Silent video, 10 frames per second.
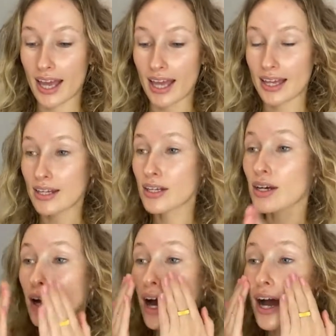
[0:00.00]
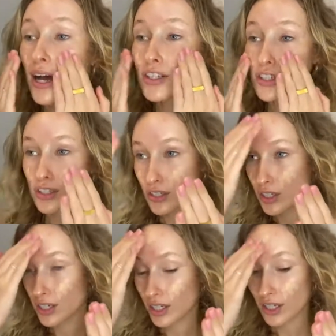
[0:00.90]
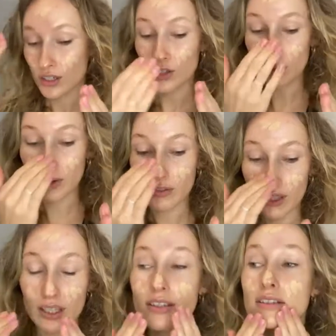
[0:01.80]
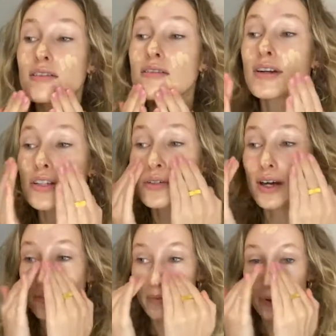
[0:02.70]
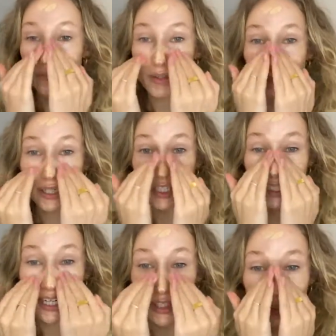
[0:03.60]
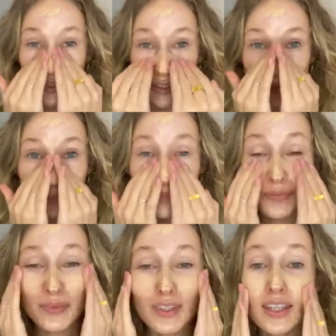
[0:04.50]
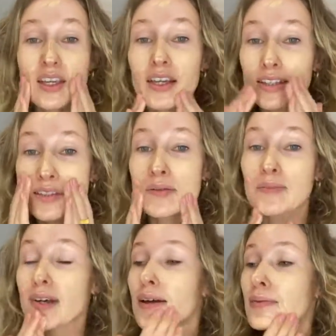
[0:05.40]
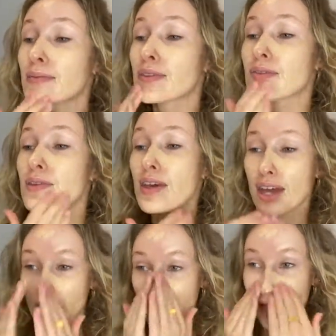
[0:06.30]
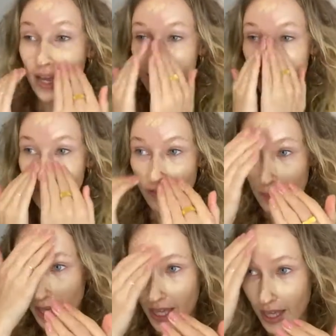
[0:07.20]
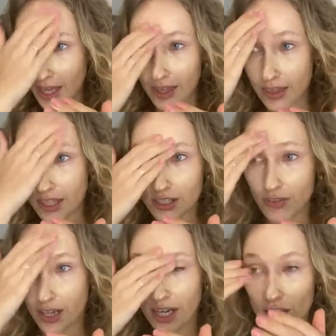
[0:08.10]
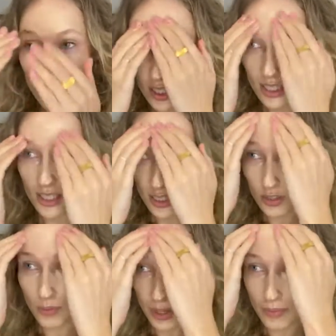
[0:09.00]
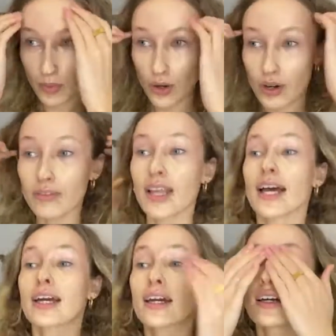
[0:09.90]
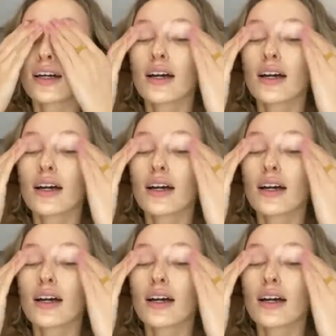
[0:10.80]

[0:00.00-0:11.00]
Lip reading: and I just use my fingers, or I do have a buffing brush that I use sometimes. And for me, this foundation is a little bit more of like